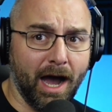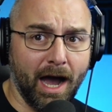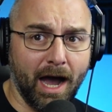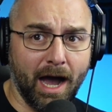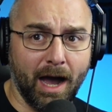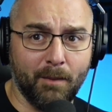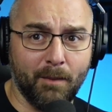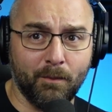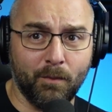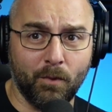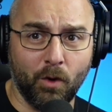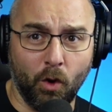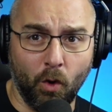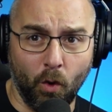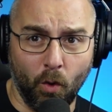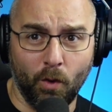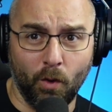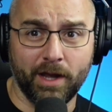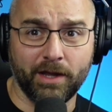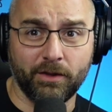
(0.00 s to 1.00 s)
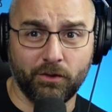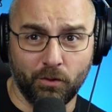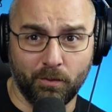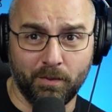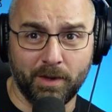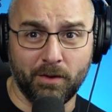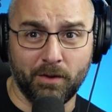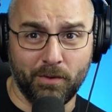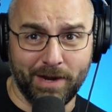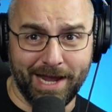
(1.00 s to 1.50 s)
I'm going to
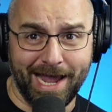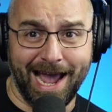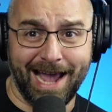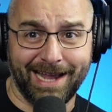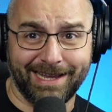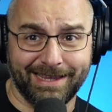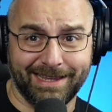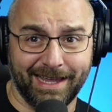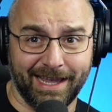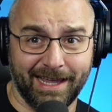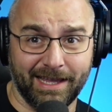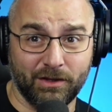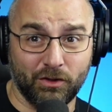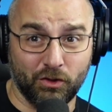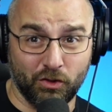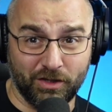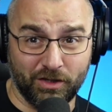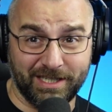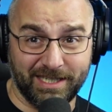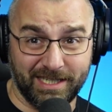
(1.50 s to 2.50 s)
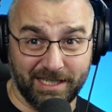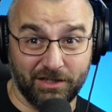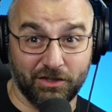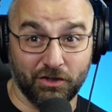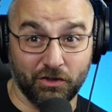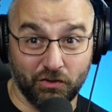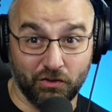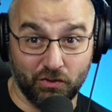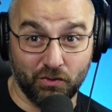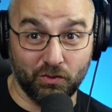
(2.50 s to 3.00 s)
be reacting to
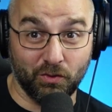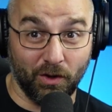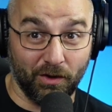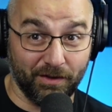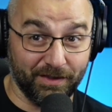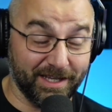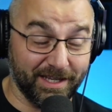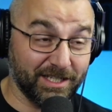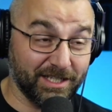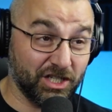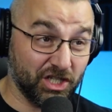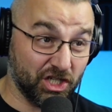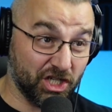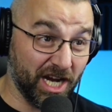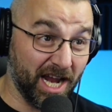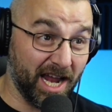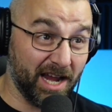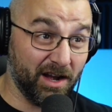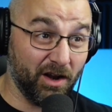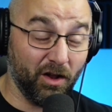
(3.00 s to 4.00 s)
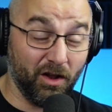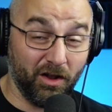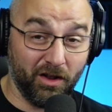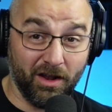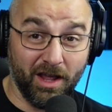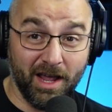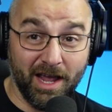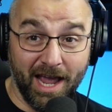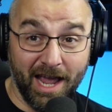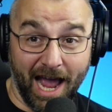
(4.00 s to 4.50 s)
season 2 on this channel.